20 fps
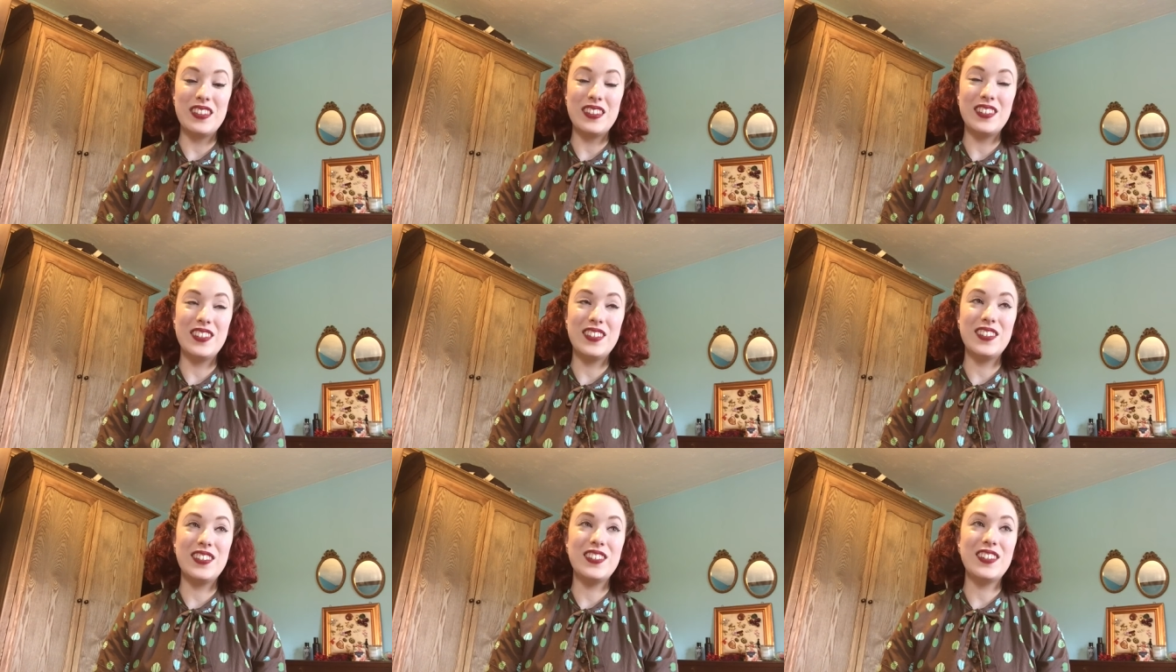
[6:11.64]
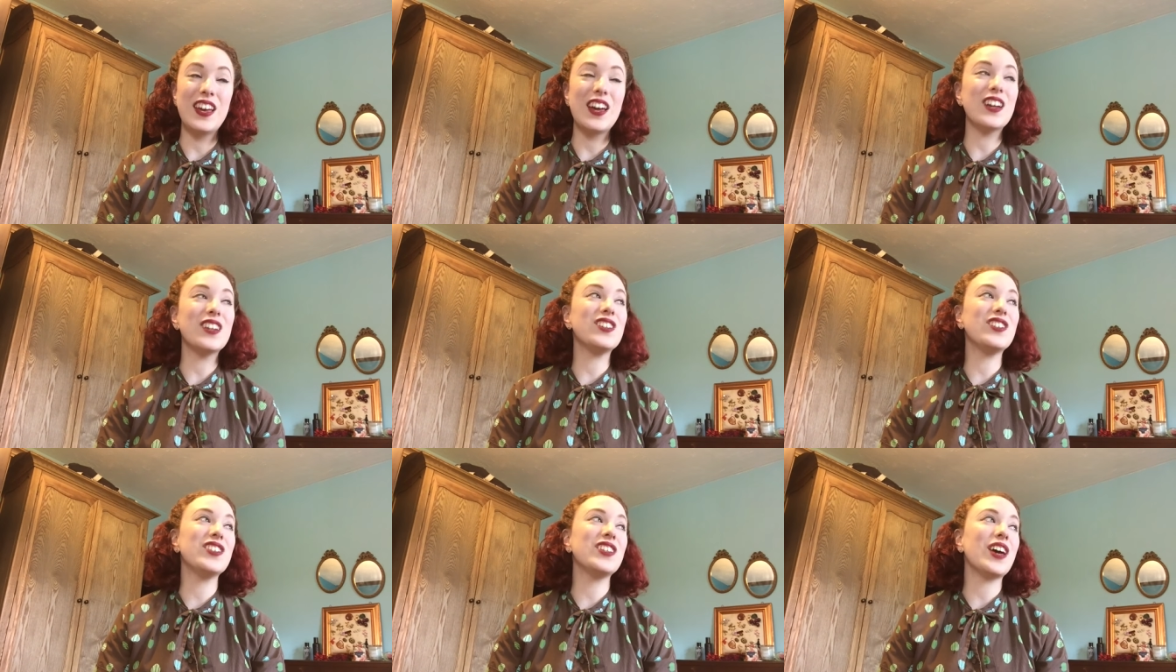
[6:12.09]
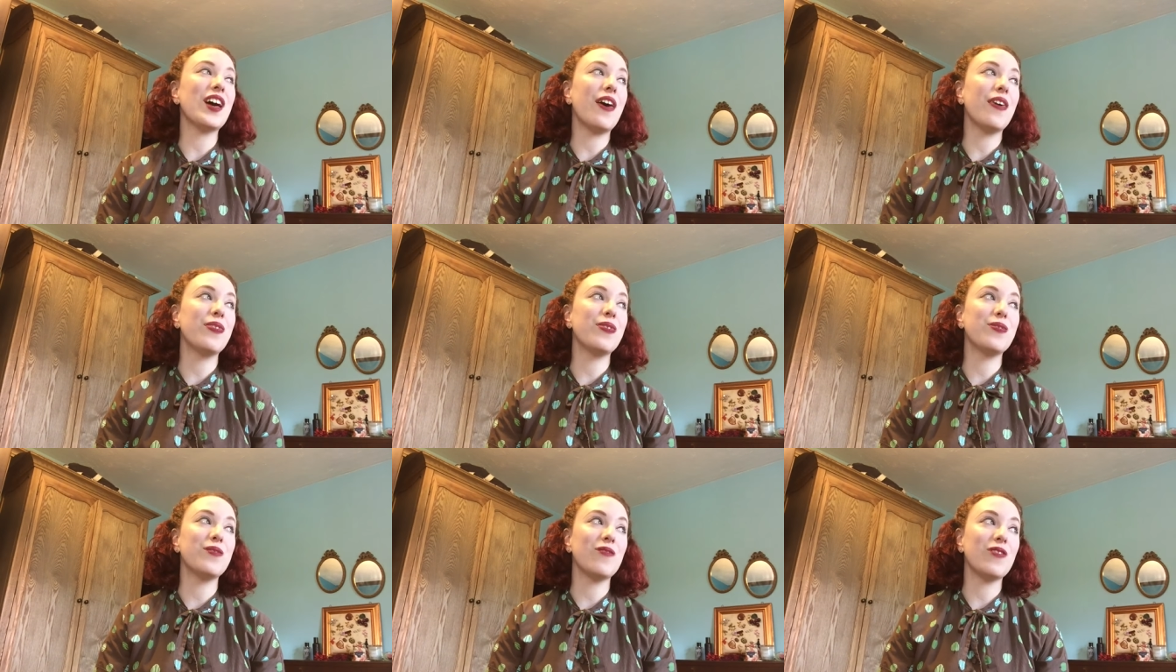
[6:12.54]
such a
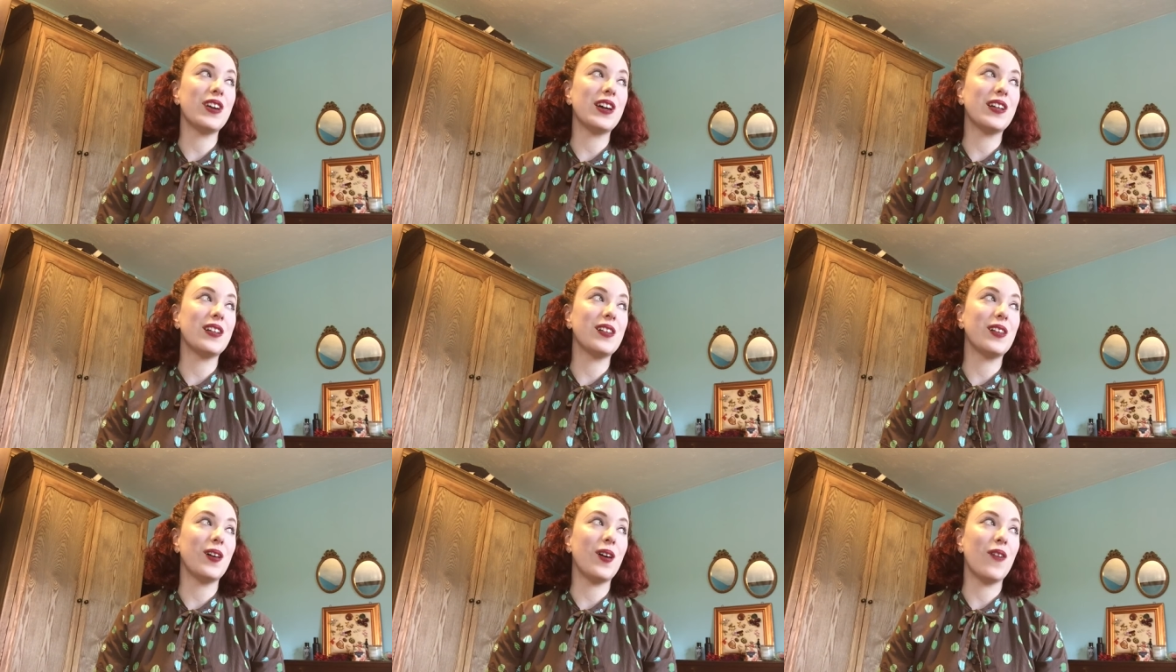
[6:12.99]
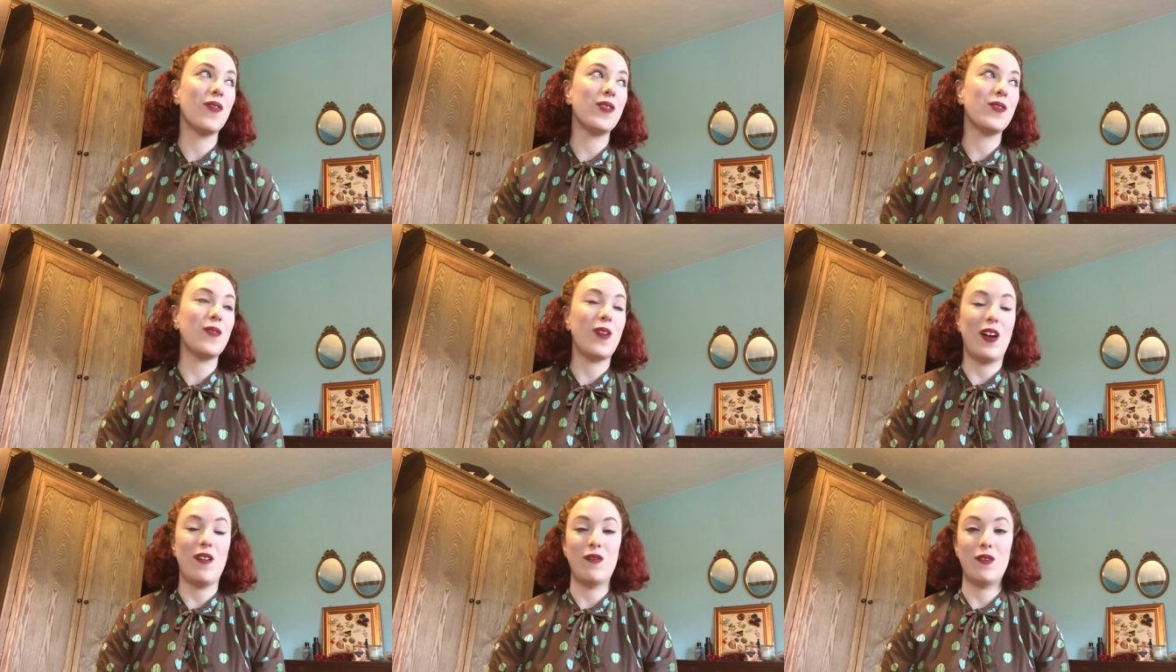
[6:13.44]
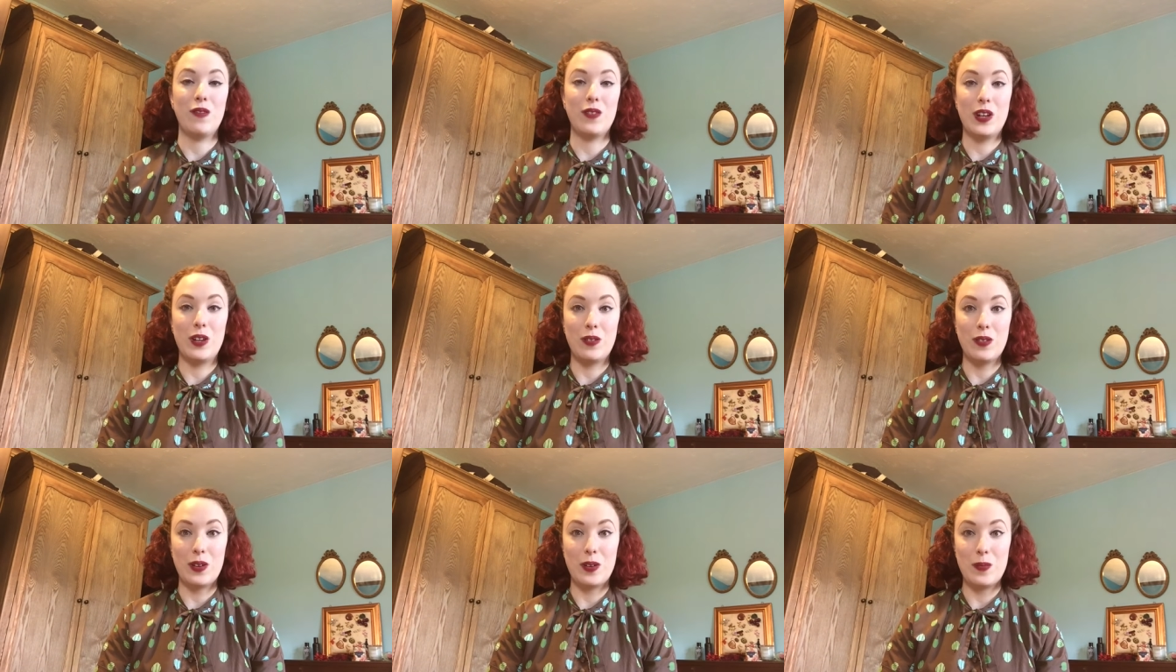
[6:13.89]
thrill on the
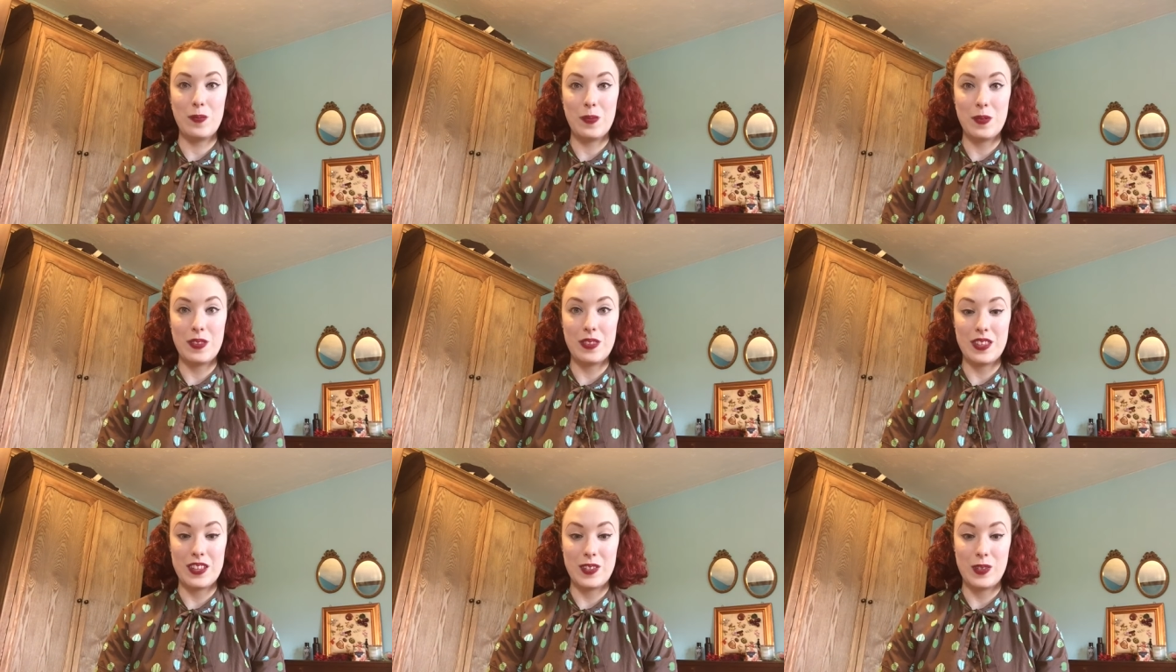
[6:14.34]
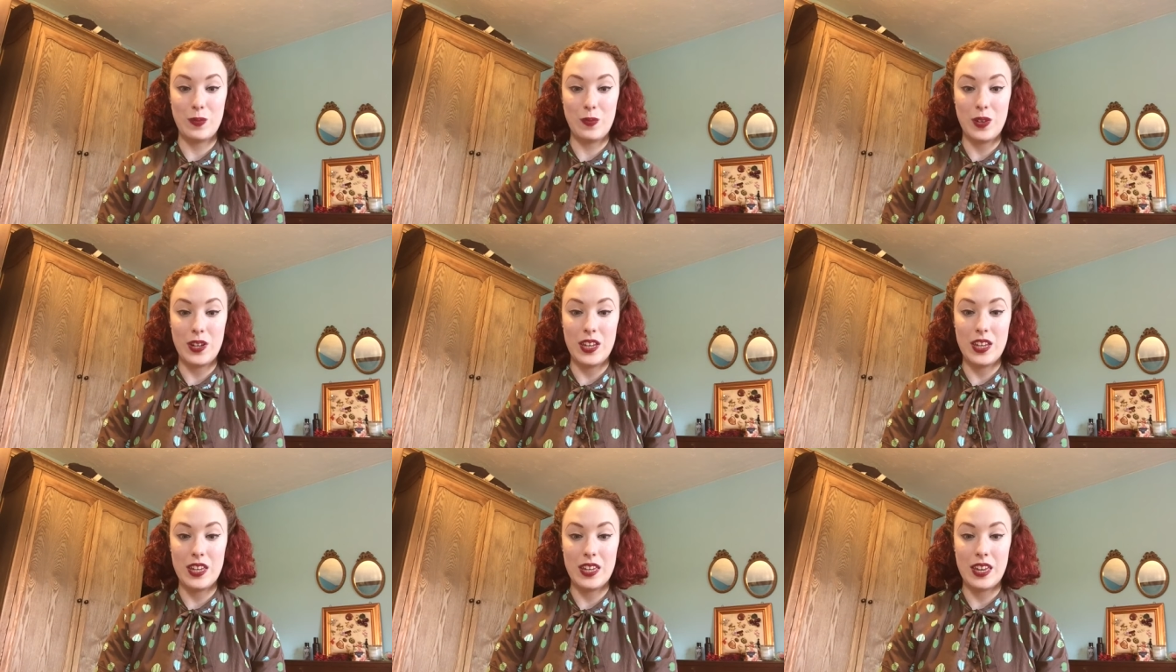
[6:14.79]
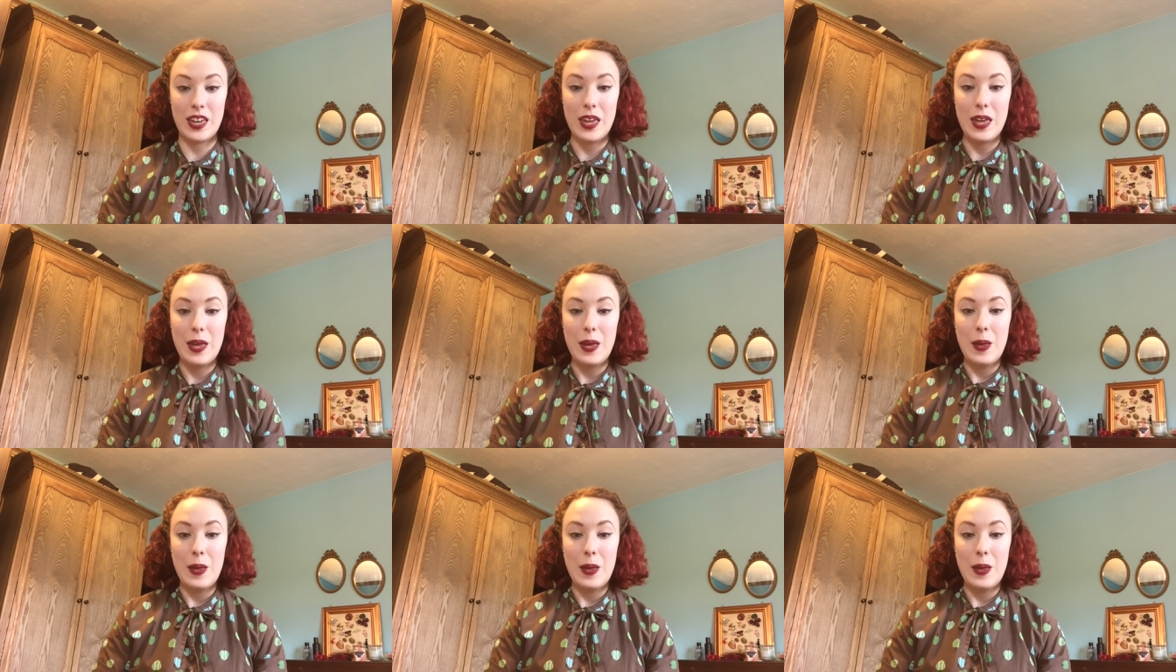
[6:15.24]
Ravelry group this week